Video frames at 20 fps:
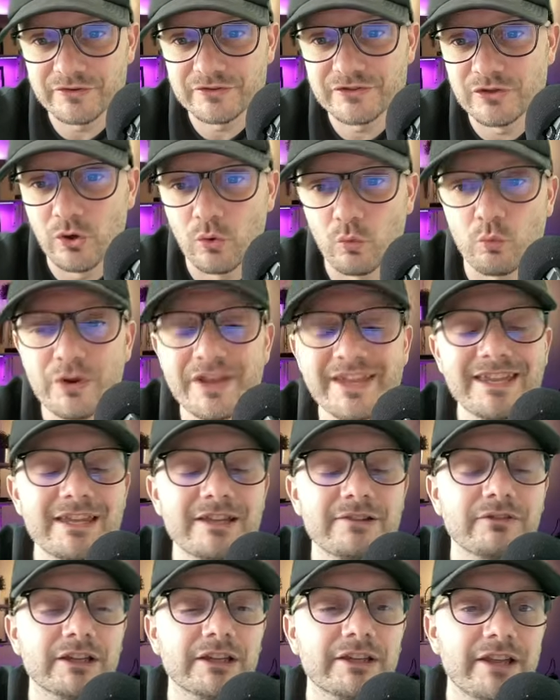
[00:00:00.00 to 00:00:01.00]
So we
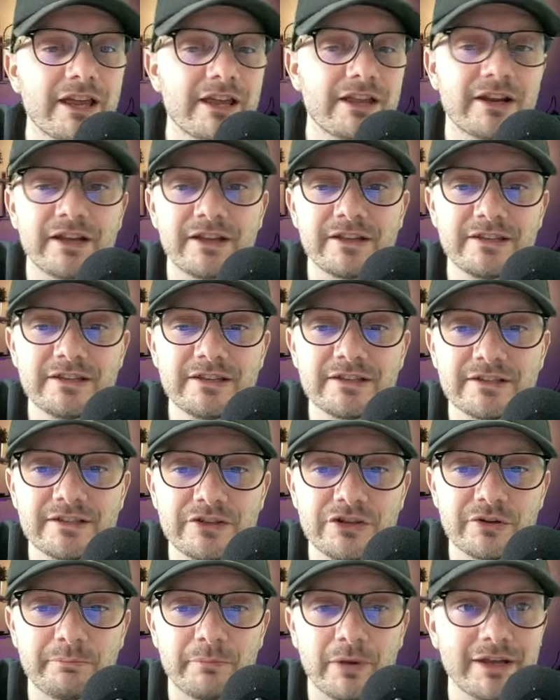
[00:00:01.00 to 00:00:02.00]
invalidate idea
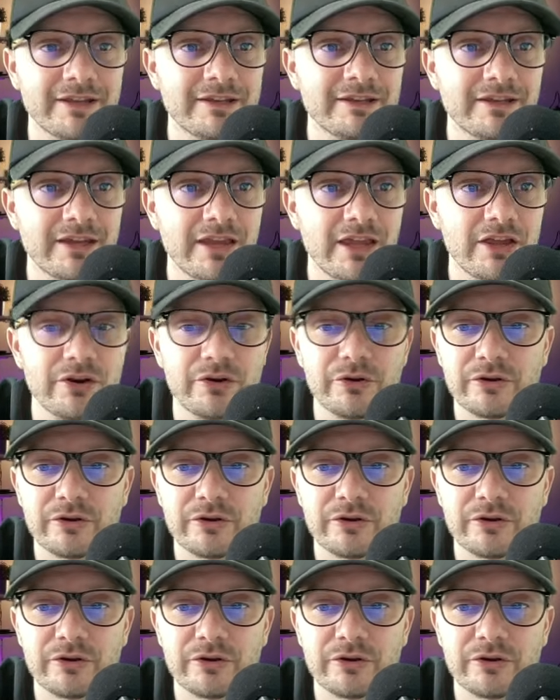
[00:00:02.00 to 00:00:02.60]
here by indicator.